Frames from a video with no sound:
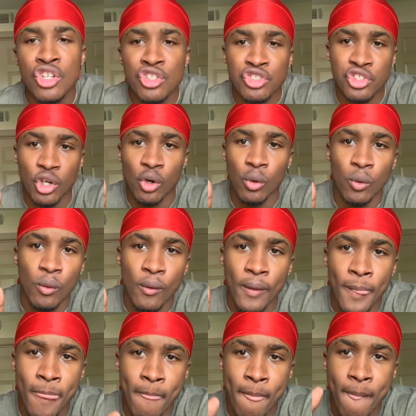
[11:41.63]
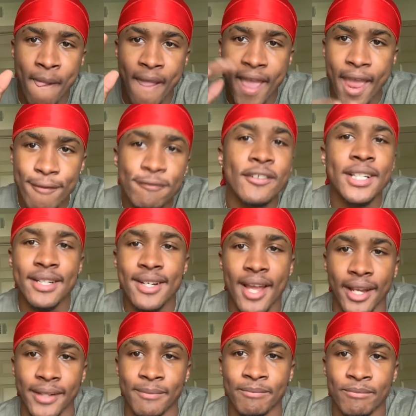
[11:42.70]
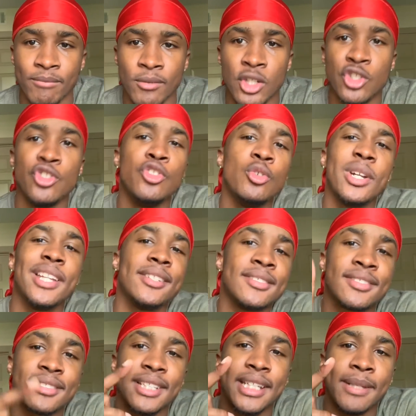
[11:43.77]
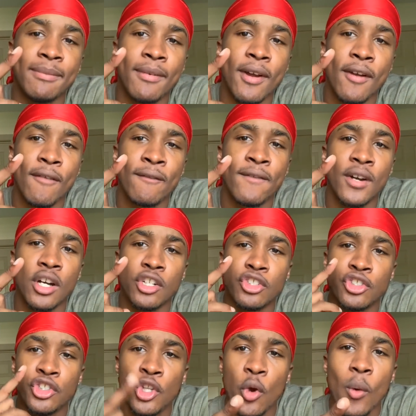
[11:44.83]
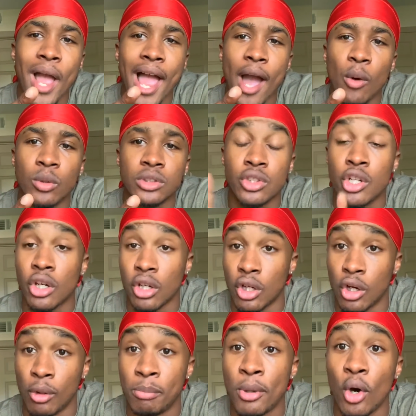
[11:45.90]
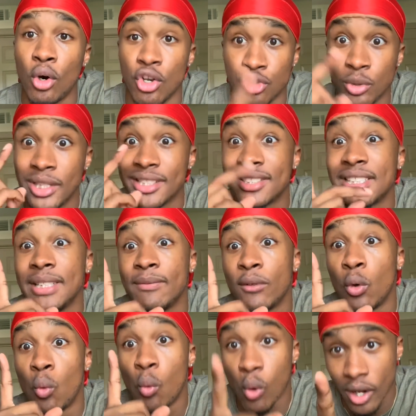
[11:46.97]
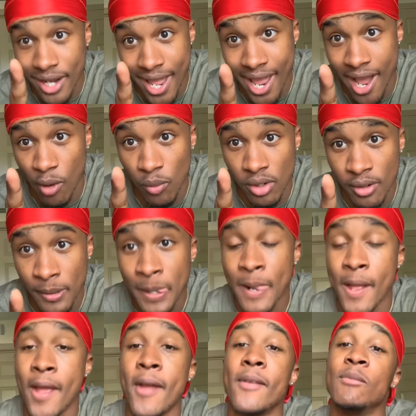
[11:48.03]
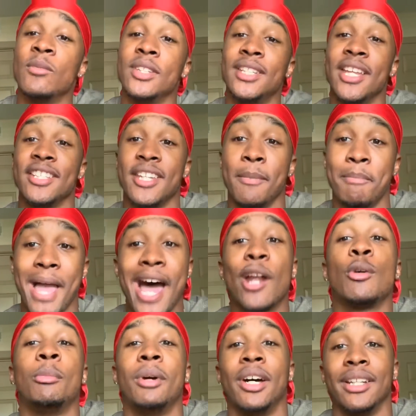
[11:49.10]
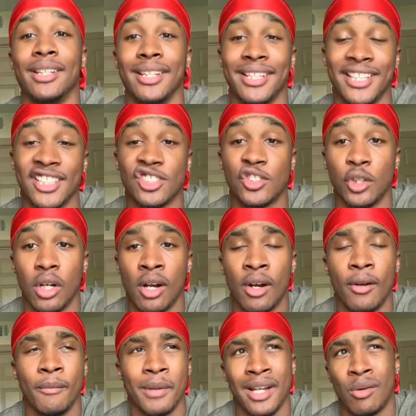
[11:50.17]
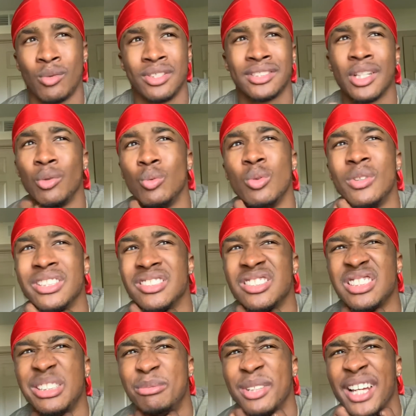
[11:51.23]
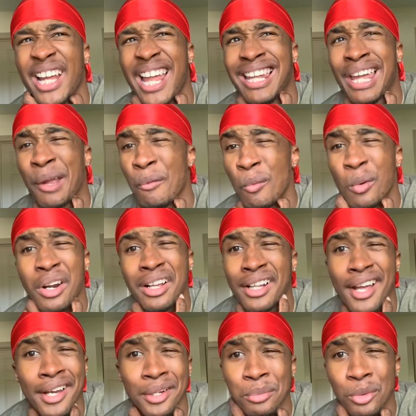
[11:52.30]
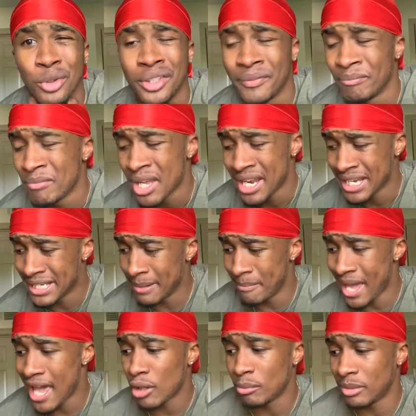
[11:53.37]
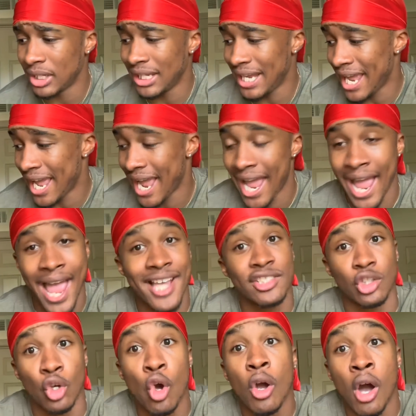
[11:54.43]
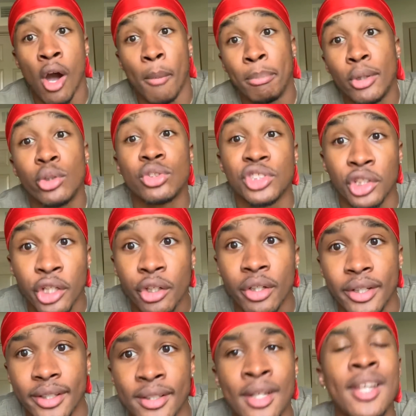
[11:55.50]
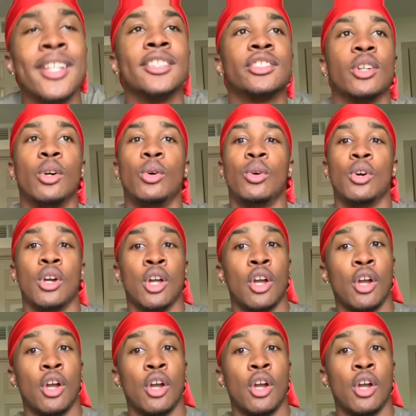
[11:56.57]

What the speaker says: So every night, you get to sleep for 2 hours. No, pause. You get to sleep for 1 hour. Then your battle buddy gets to, and I want to say we went to sleep like at like 1 o'clock in the morning. Your battle buddy has to pull security. So